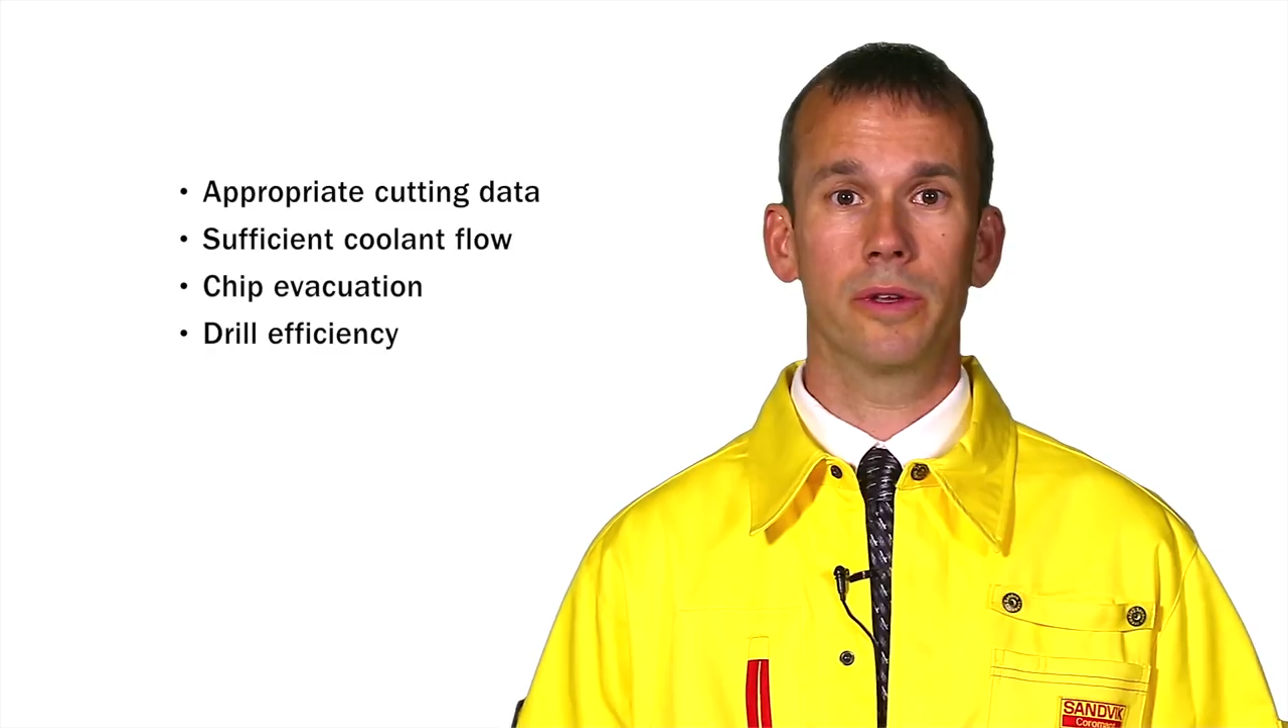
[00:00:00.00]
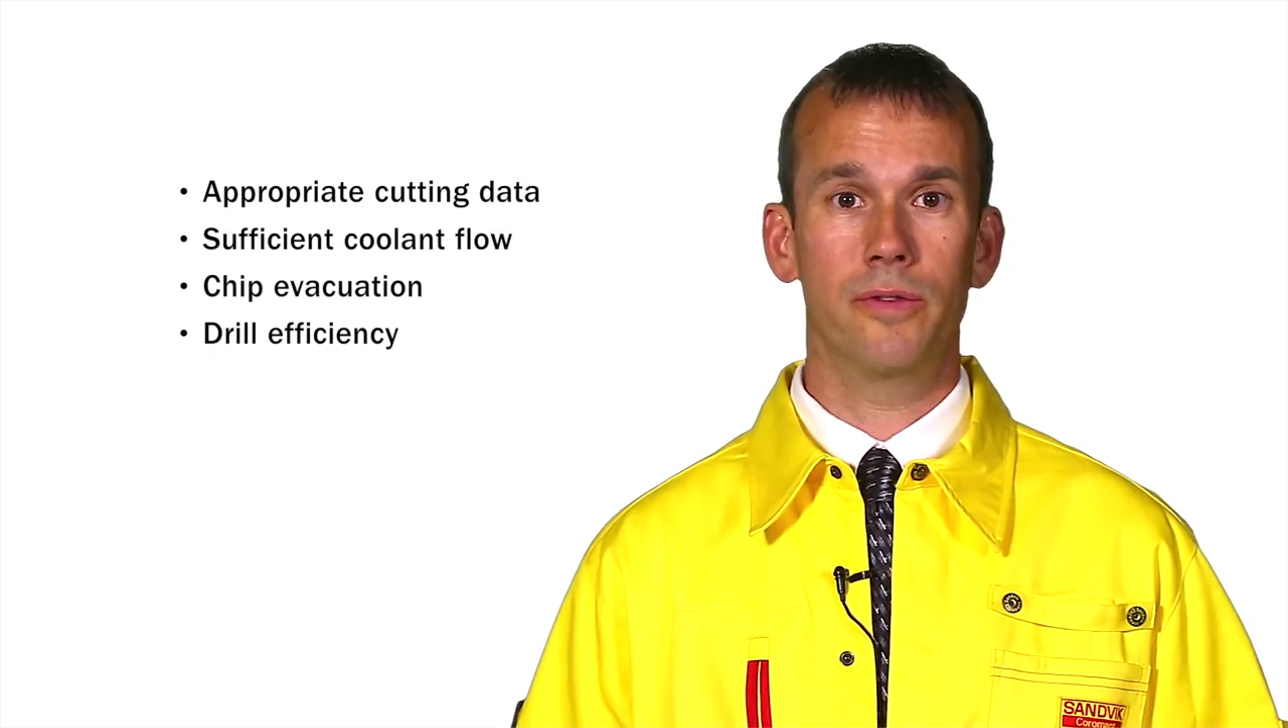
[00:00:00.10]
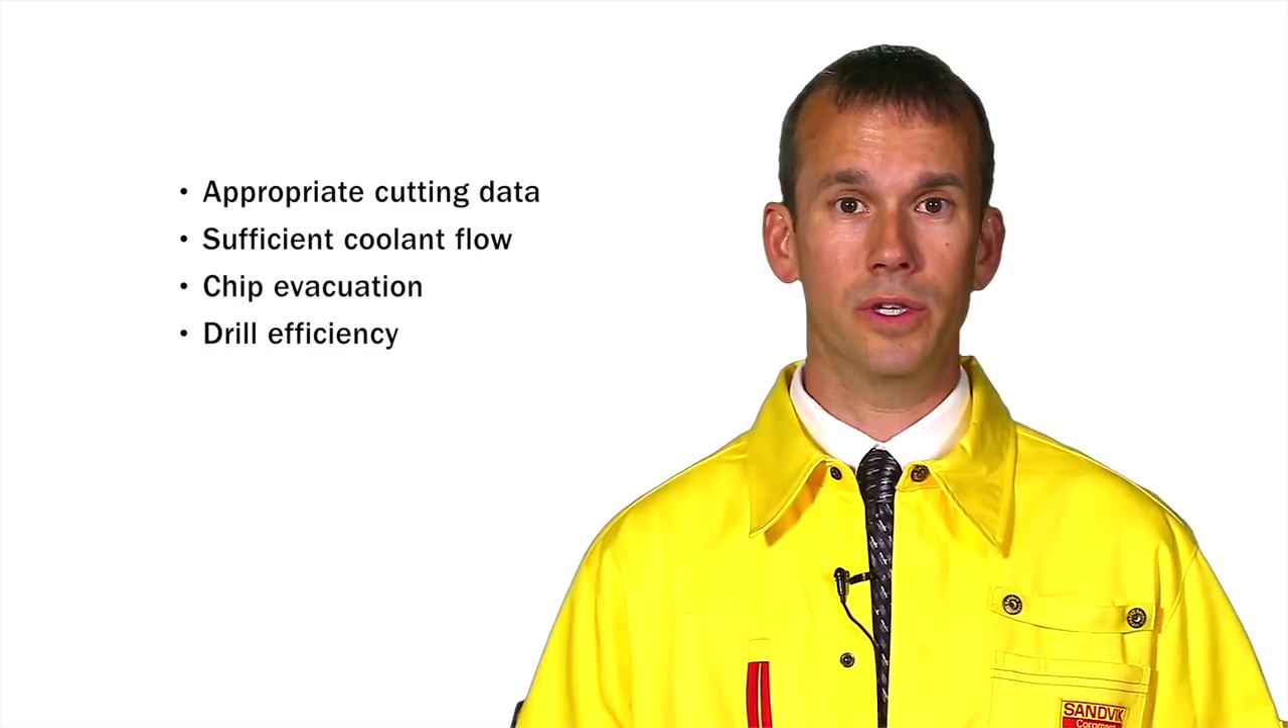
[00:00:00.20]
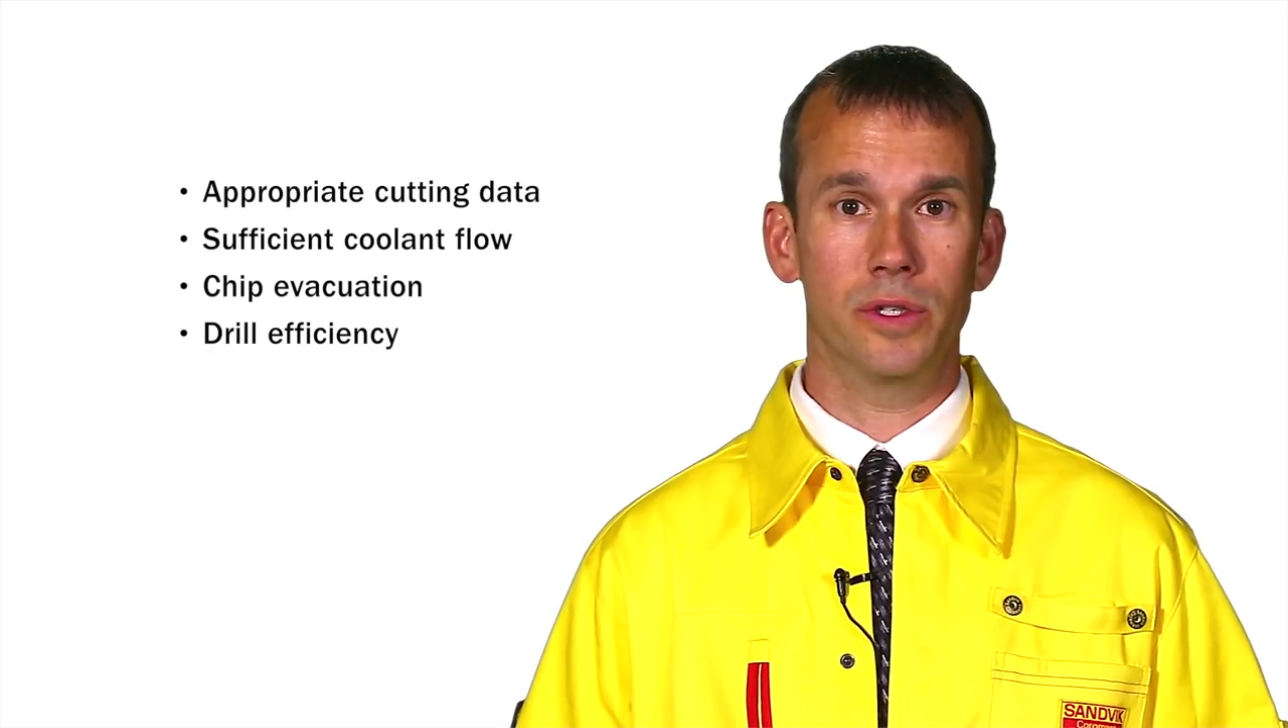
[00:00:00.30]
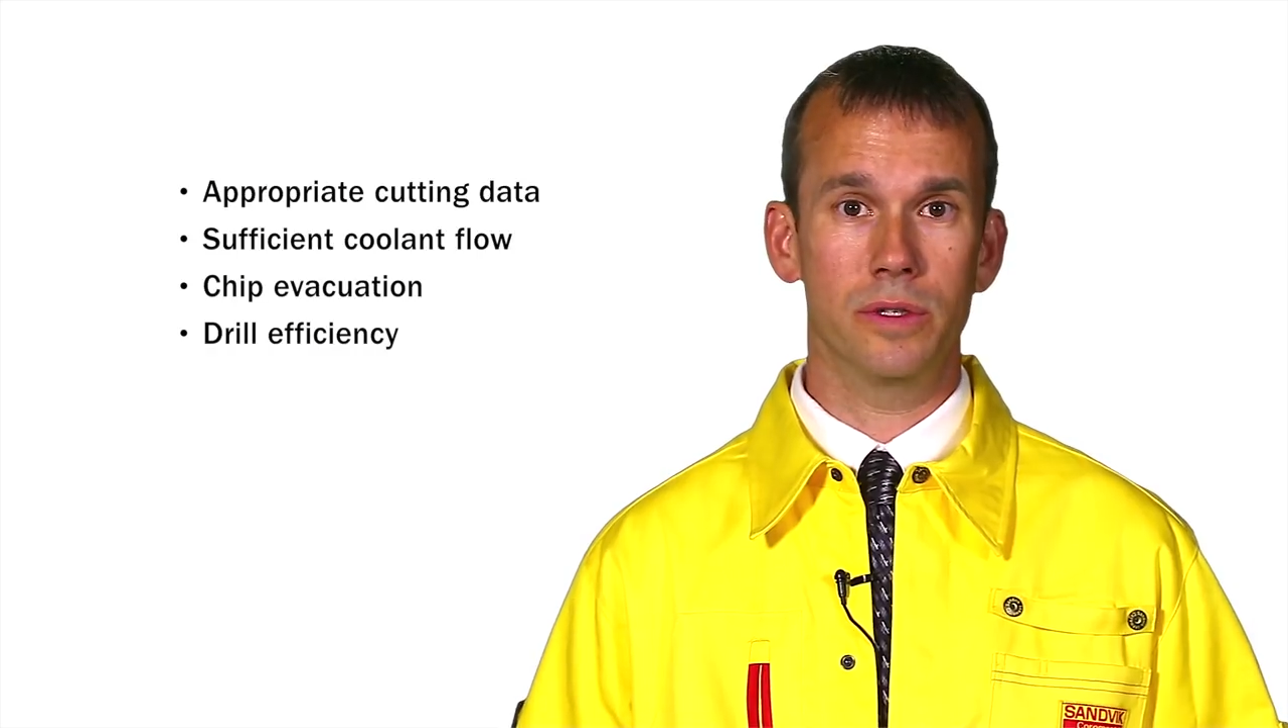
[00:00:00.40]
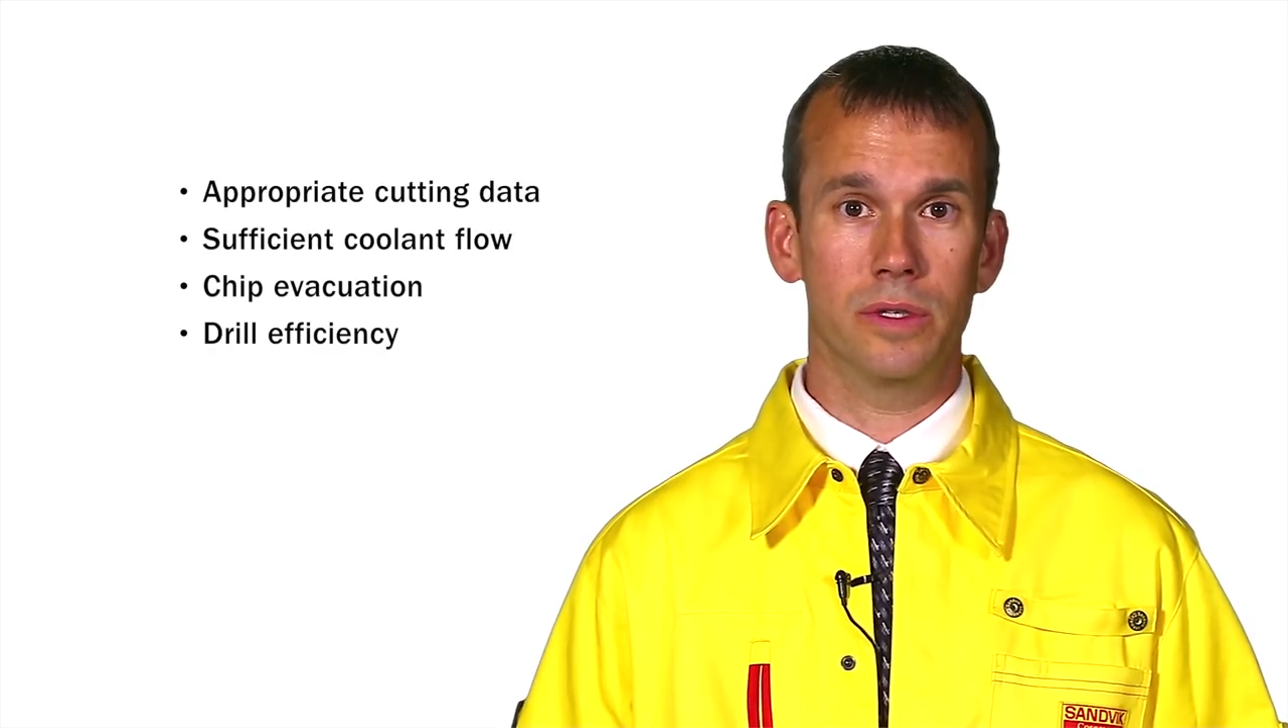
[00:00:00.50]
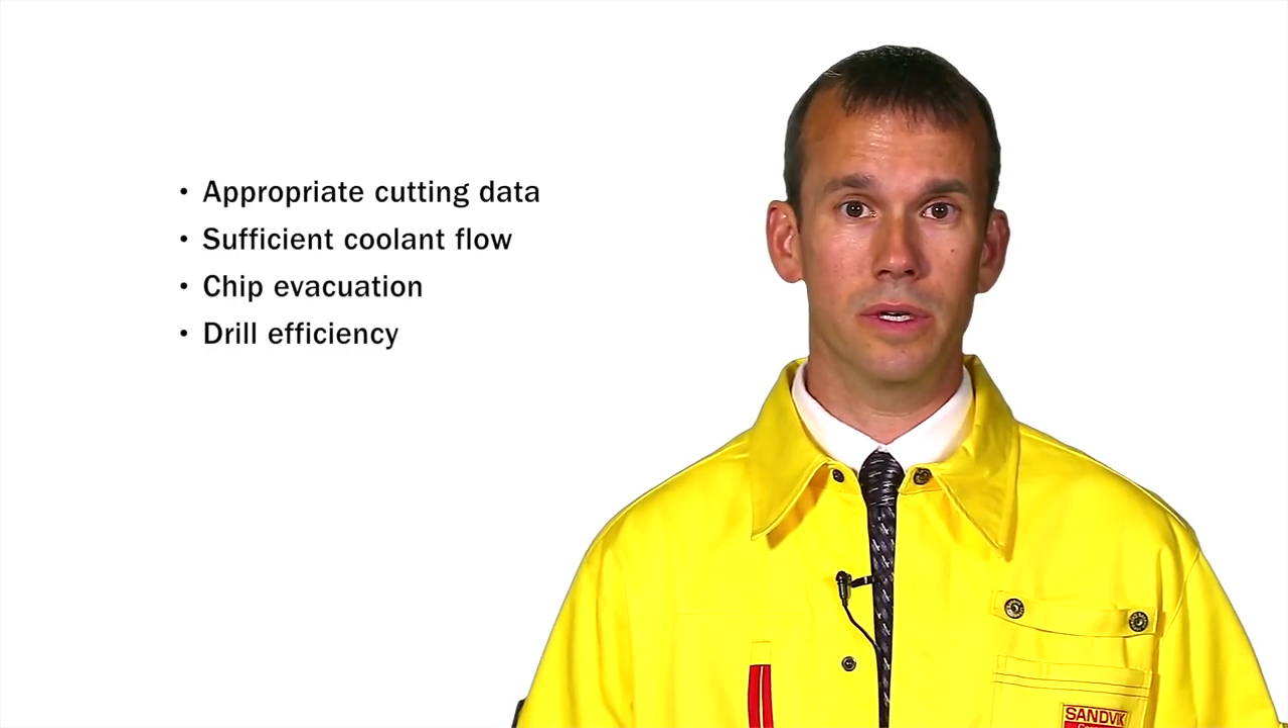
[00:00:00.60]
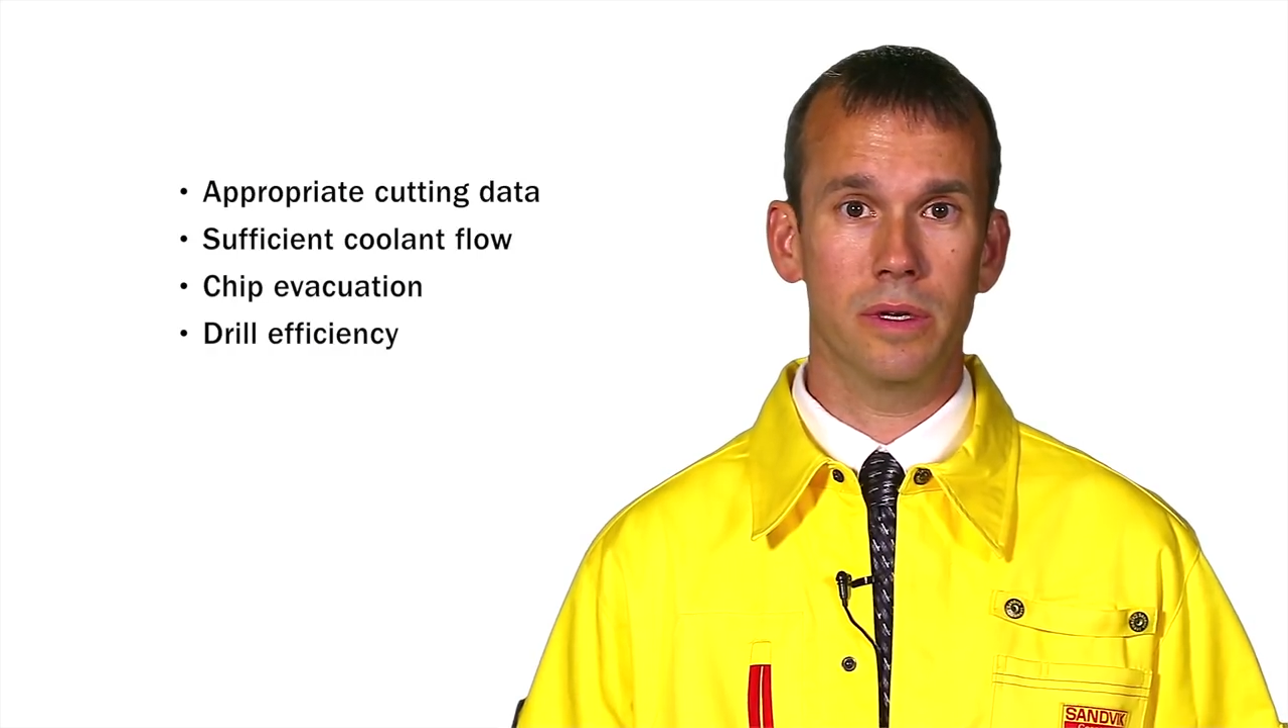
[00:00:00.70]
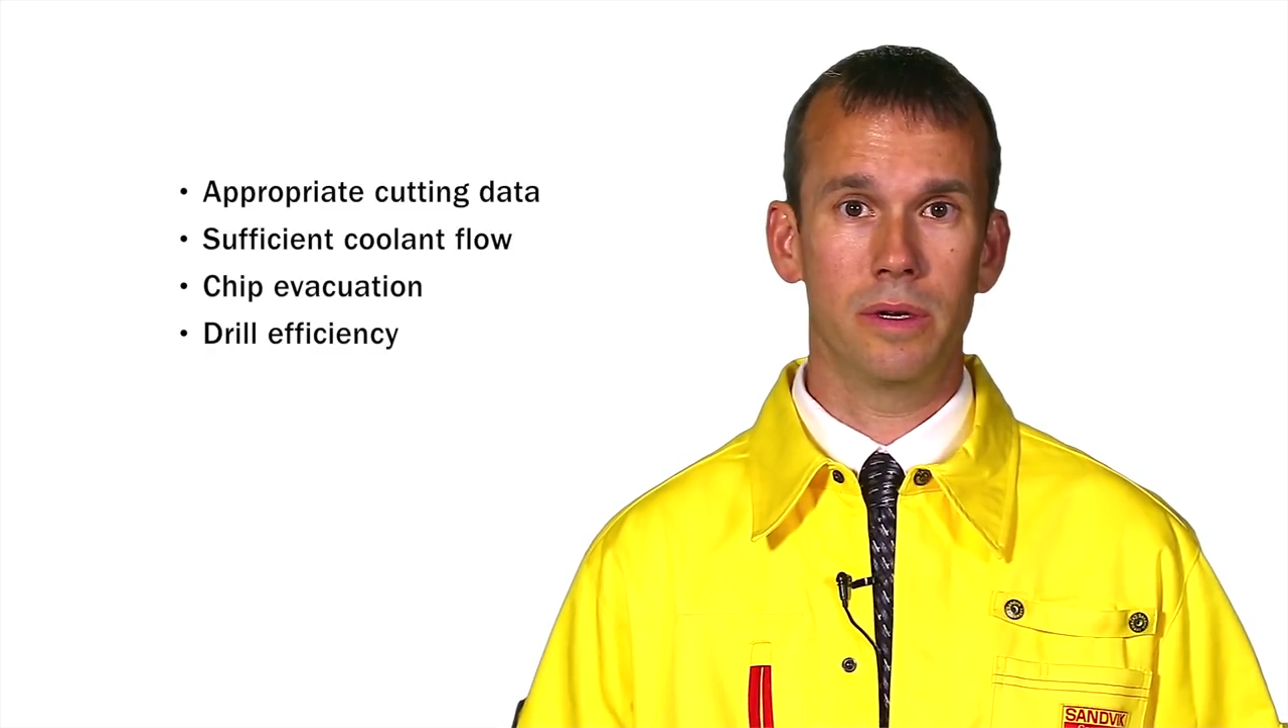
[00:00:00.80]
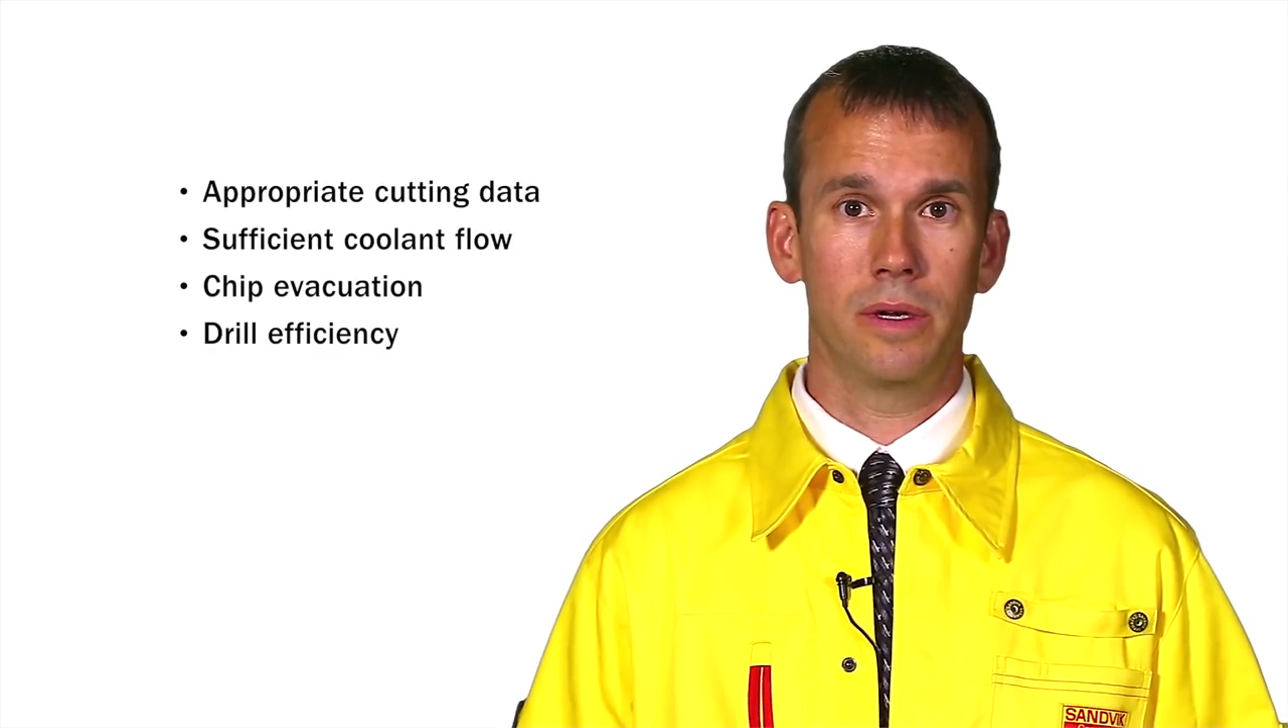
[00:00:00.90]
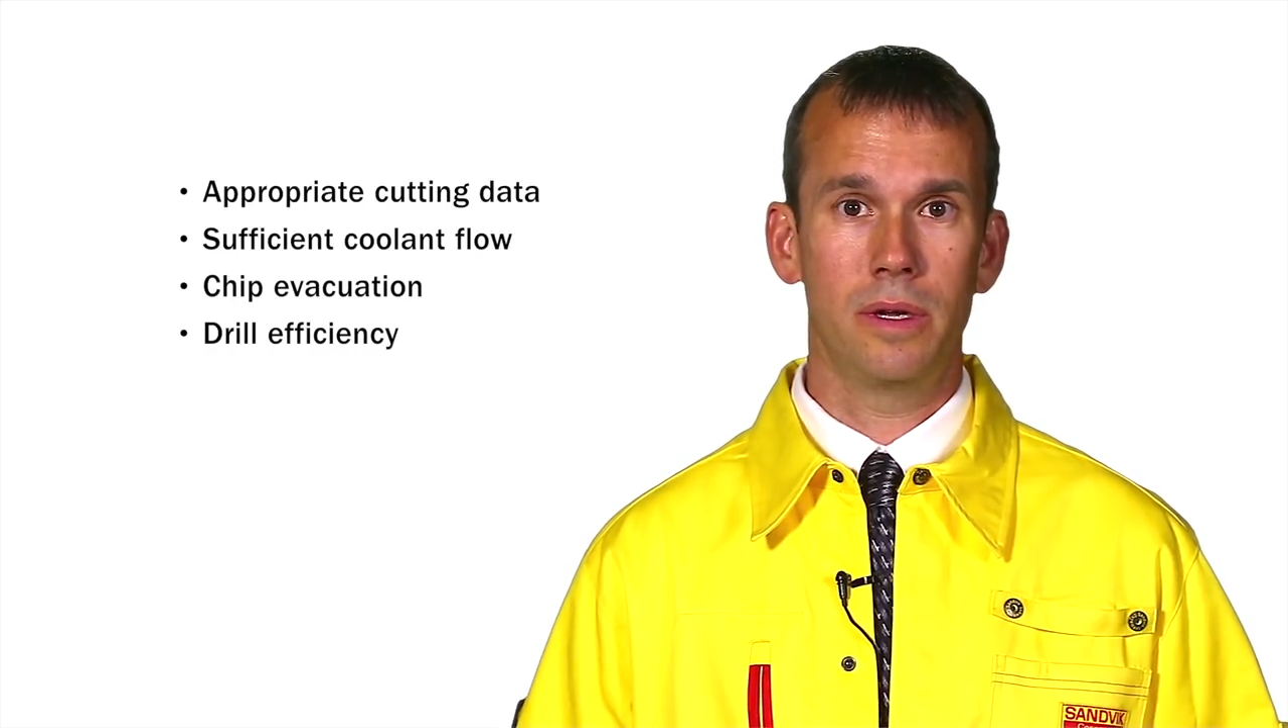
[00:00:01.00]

efficiency.